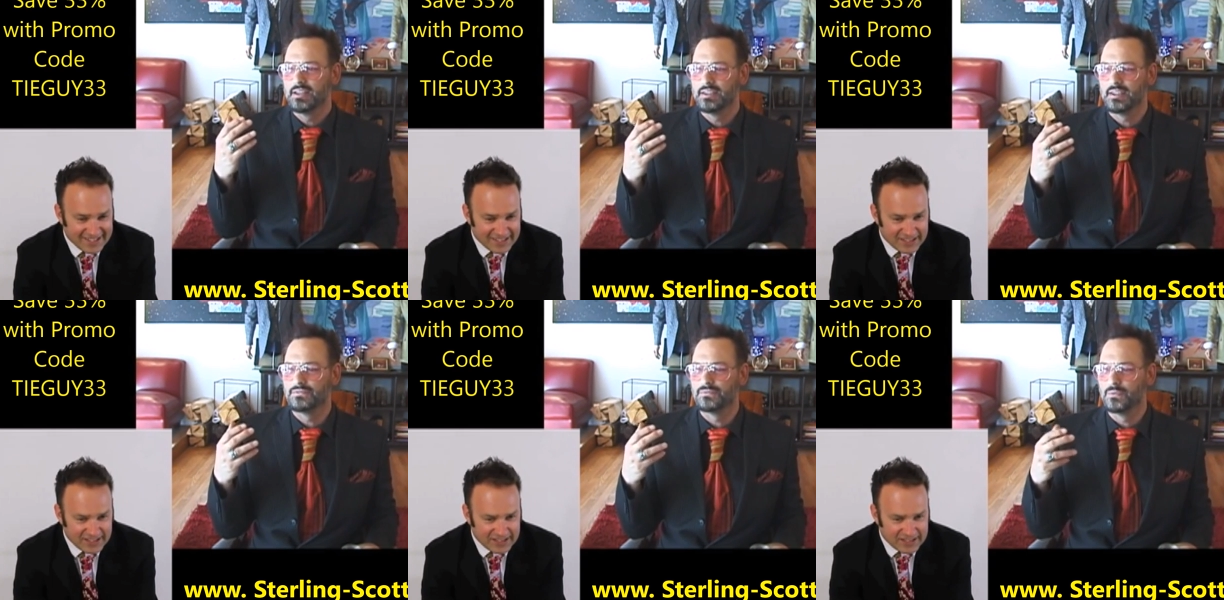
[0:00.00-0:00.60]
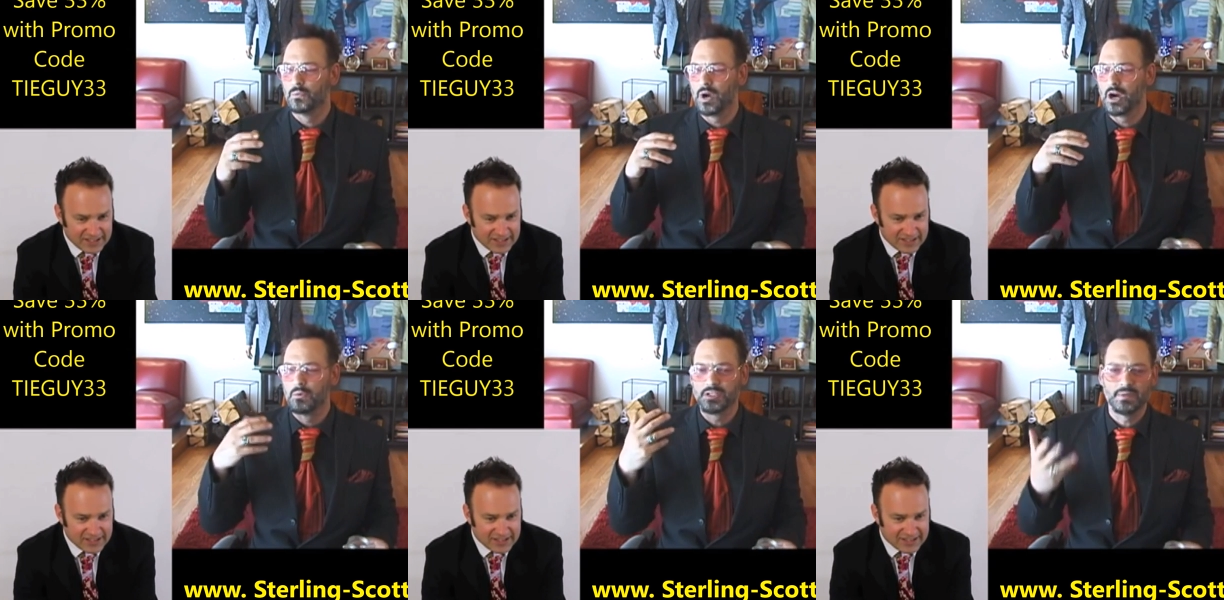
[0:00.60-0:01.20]
Speaker 1: the
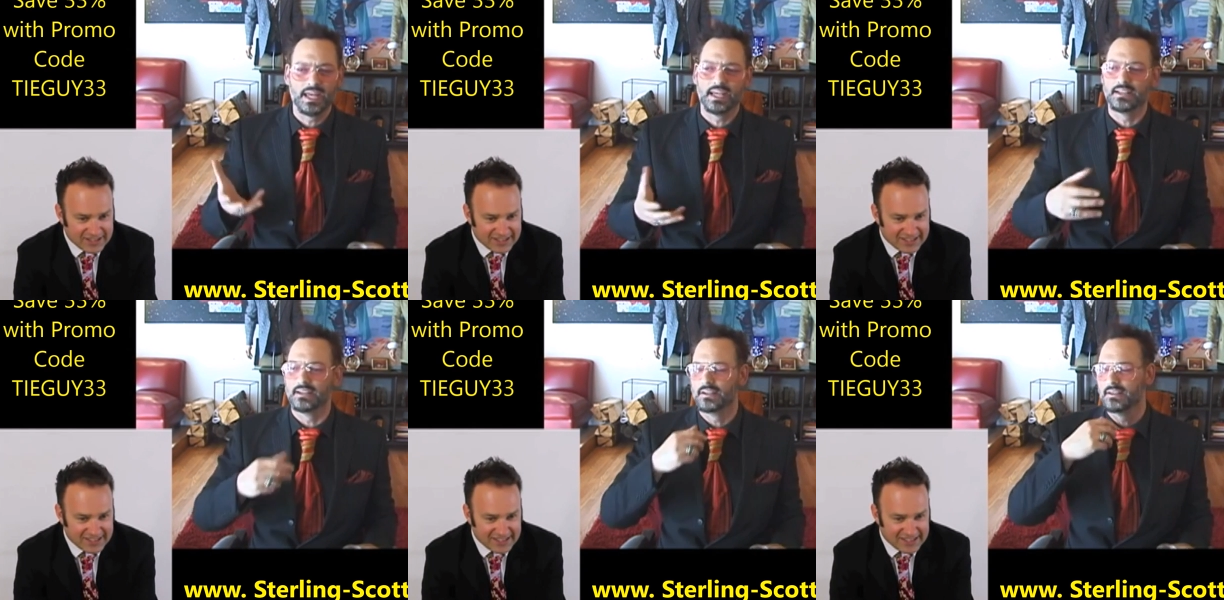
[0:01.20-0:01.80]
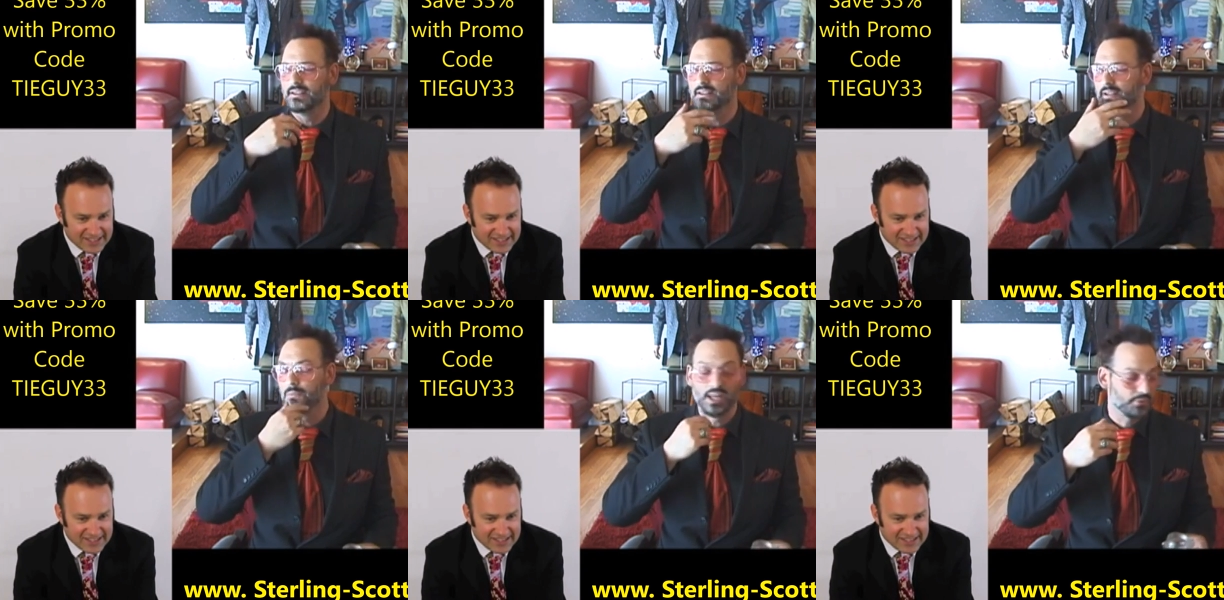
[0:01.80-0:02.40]
where it was made and the,
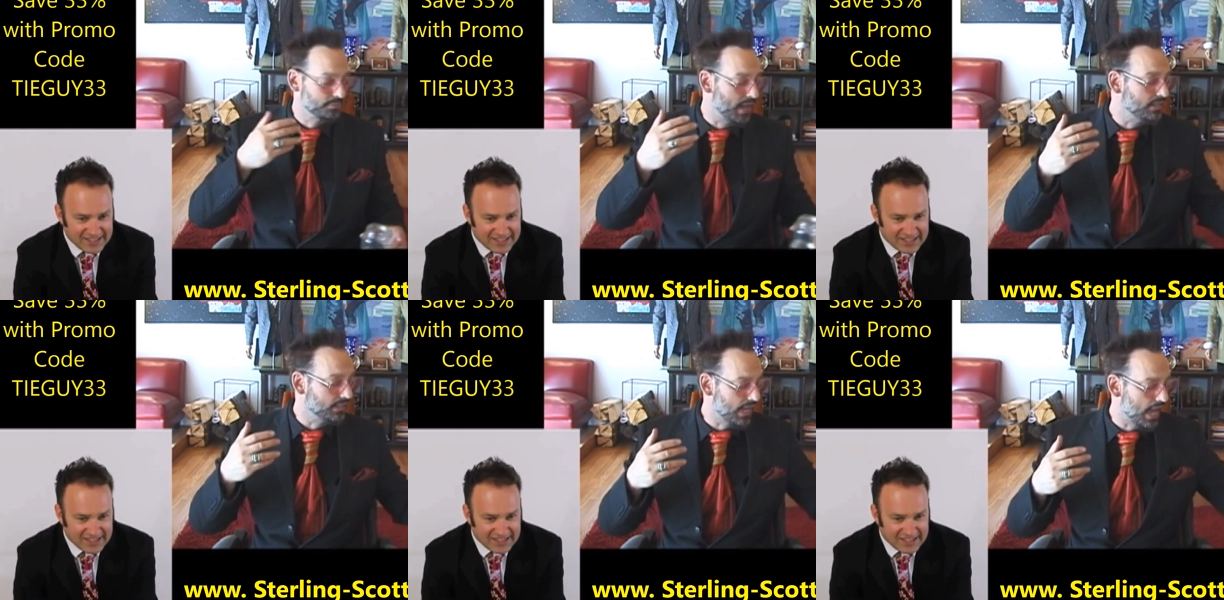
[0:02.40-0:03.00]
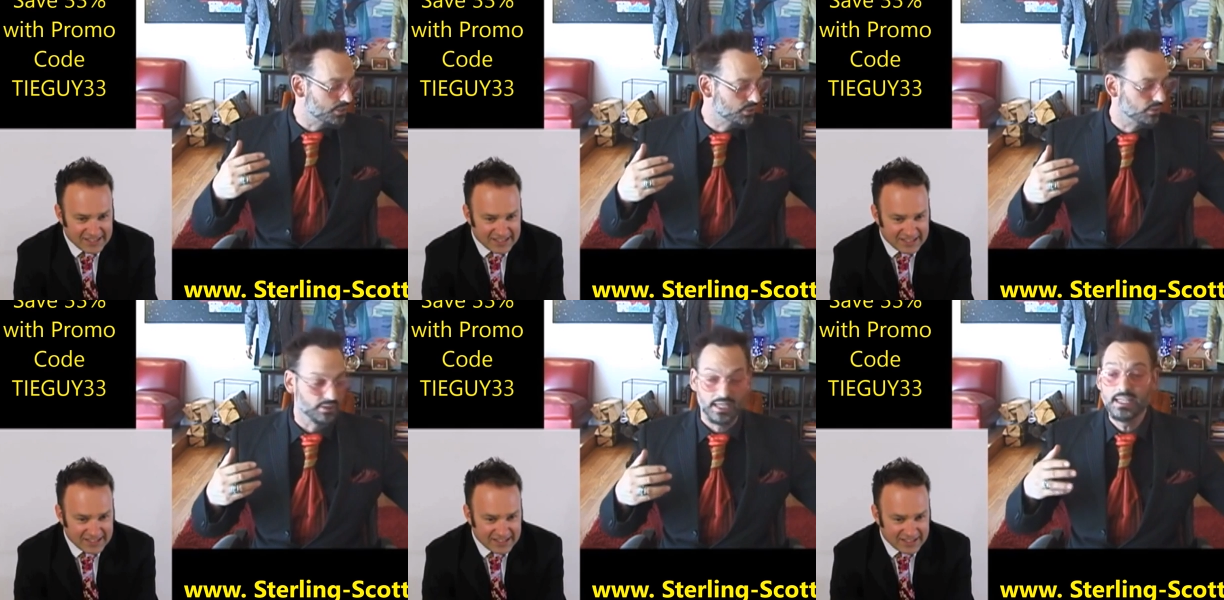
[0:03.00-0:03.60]
uh, it was made in the
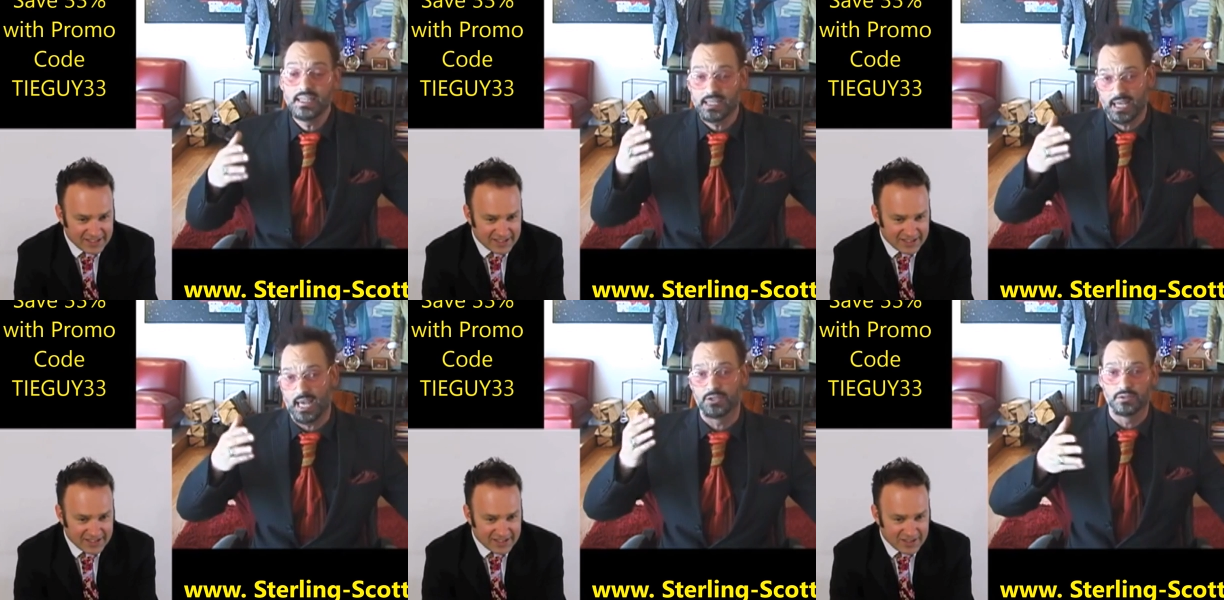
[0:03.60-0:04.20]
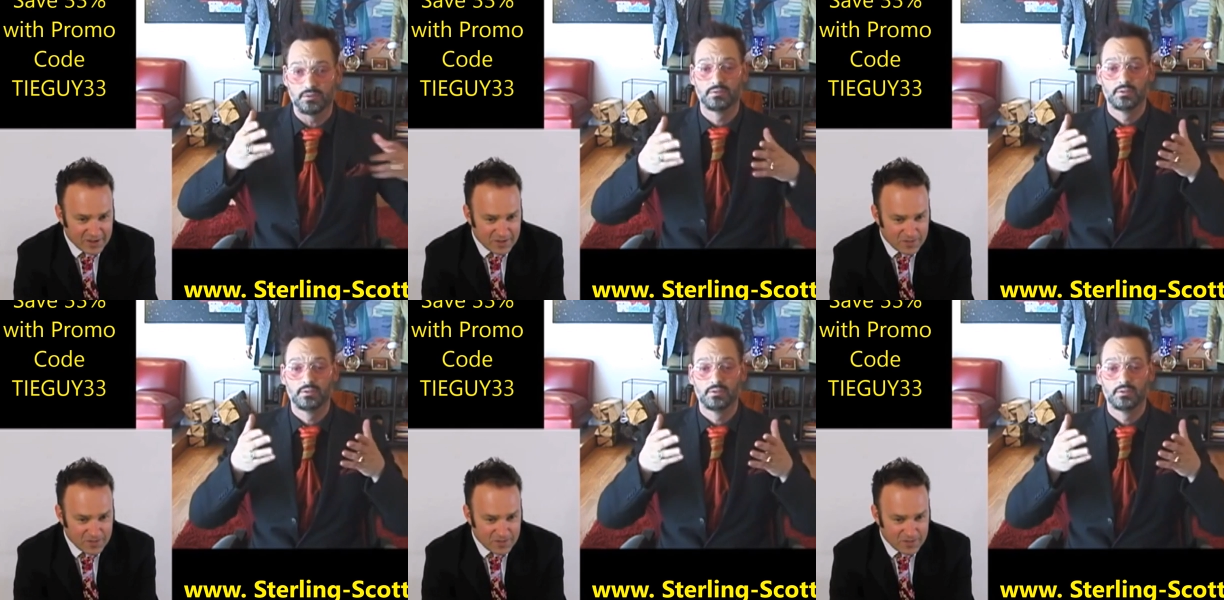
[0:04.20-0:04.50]
castle in the castle